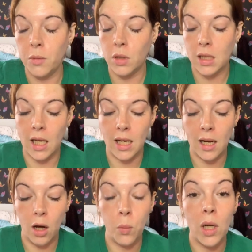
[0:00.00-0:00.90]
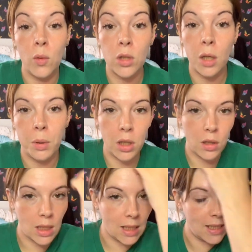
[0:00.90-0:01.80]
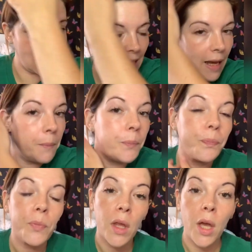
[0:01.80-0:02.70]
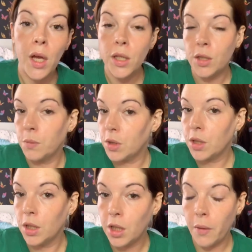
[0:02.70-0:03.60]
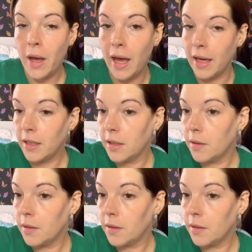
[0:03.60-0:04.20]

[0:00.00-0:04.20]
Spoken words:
your skin, and I will also be using it to set. So I'm just going to go ahead